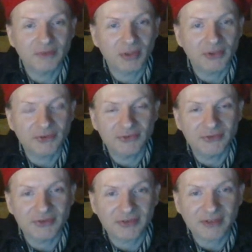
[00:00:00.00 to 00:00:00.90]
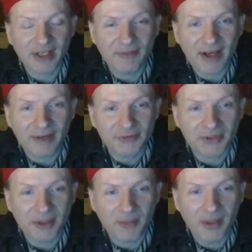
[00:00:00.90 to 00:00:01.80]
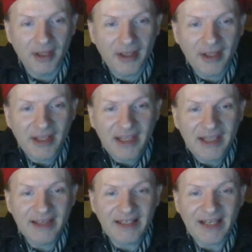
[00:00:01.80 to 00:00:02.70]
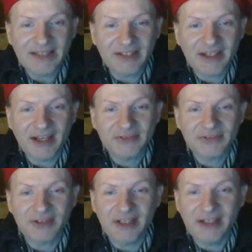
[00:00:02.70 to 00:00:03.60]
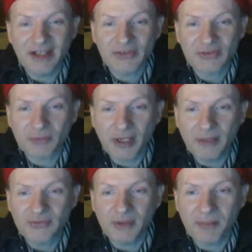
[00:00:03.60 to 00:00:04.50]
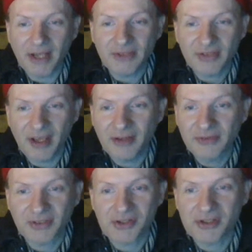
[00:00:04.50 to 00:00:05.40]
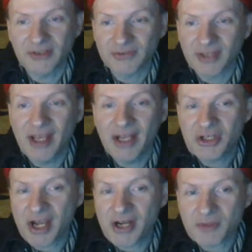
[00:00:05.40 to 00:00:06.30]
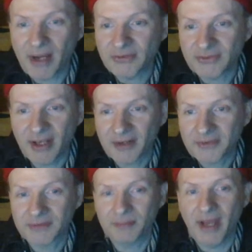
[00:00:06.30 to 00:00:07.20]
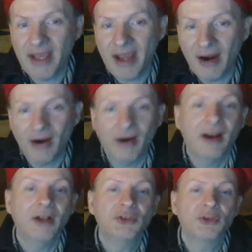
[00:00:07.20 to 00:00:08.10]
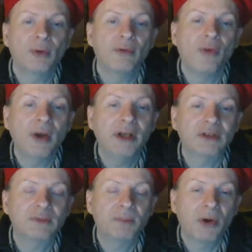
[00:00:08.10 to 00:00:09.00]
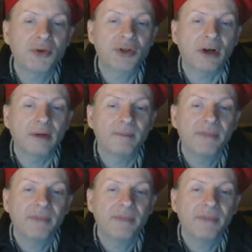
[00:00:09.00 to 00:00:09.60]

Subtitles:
This person's just kind of after him. He then indicates the extremes he might take, such as change my sex, my hair, to avoid exposure.